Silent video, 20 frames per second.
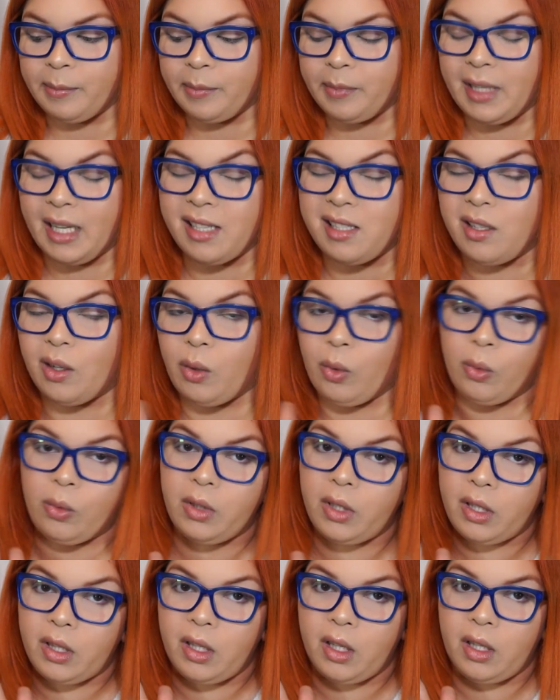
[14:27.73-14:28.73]
that's the
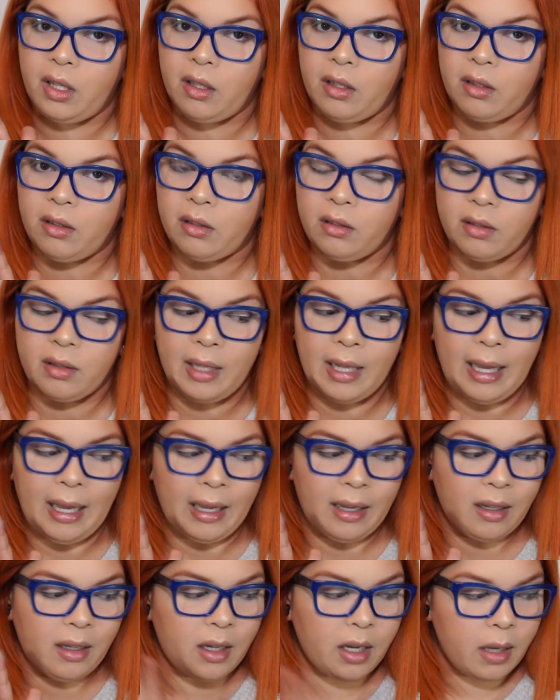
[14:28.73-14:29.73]
only thing
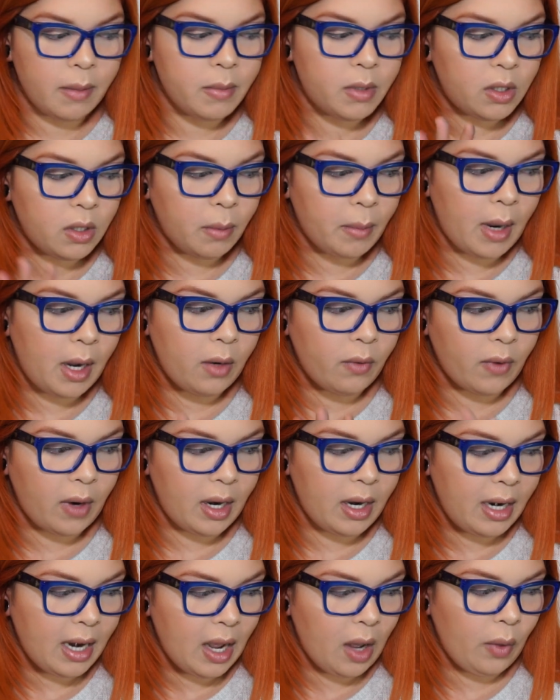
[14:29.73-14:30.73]
that comes to mind
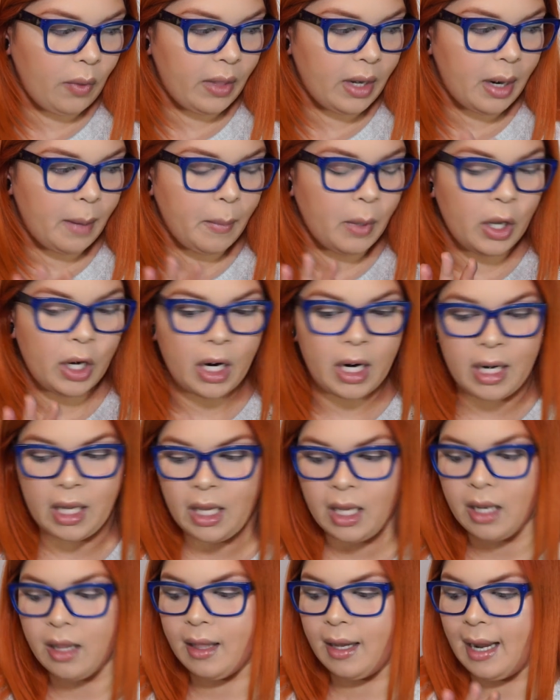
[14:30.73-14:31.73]
right now that I'm gonna
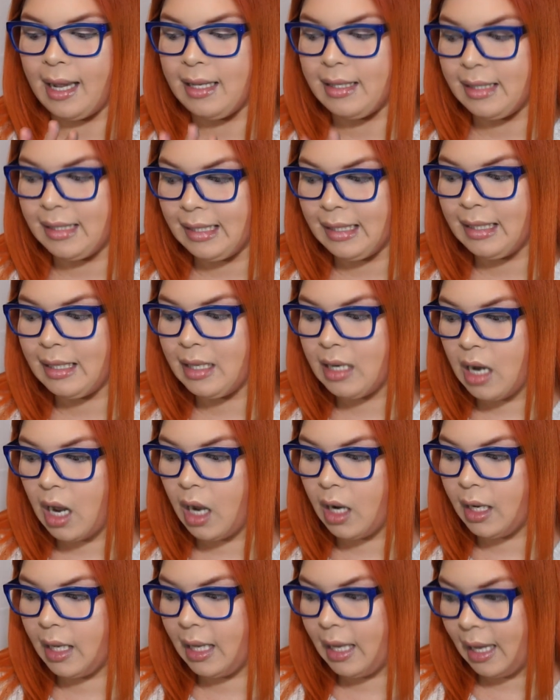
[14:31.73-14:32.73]
need that I did
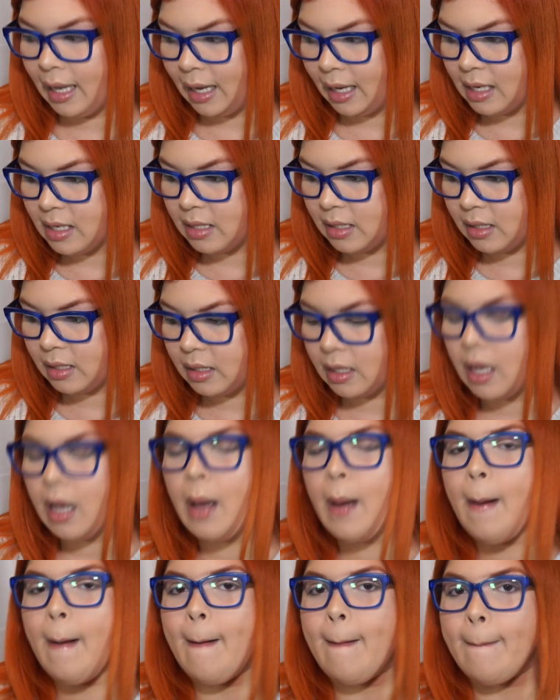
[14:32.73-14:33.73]
not get.
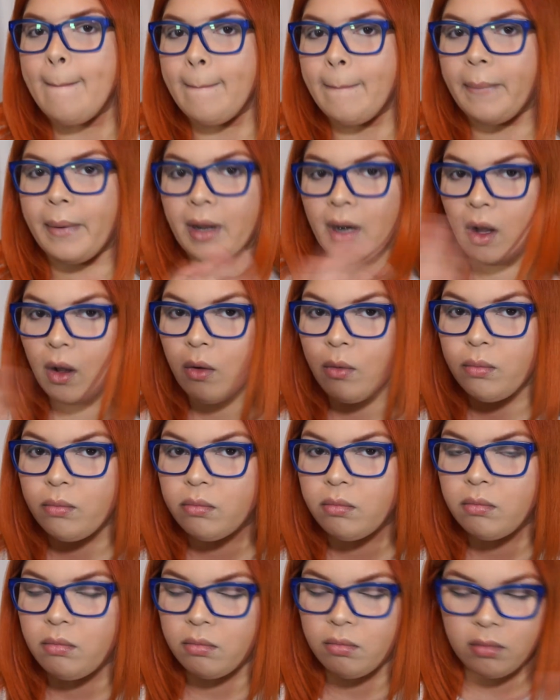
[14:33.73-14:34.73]
But I'll
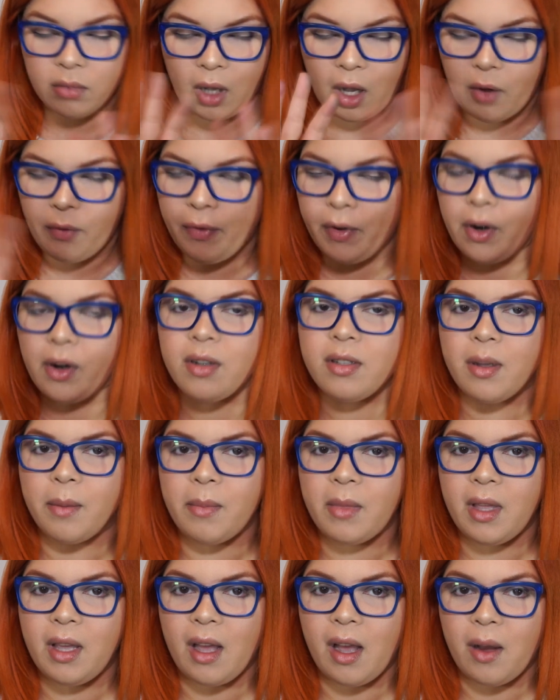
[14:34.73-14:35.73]
figure
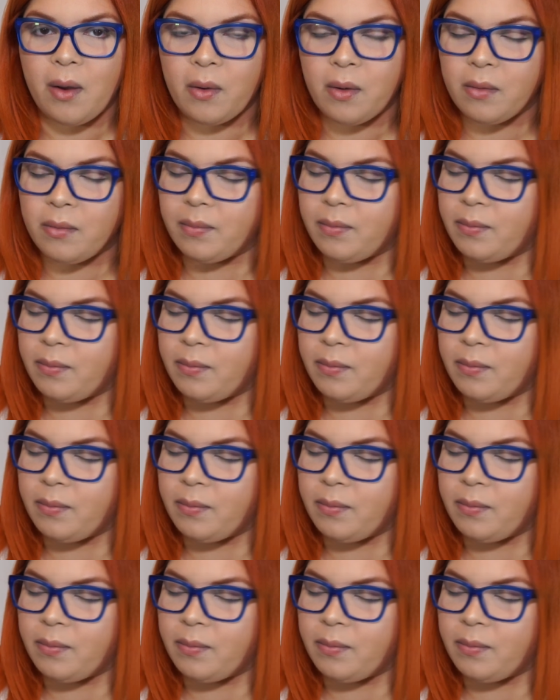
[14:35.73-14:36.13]
something out.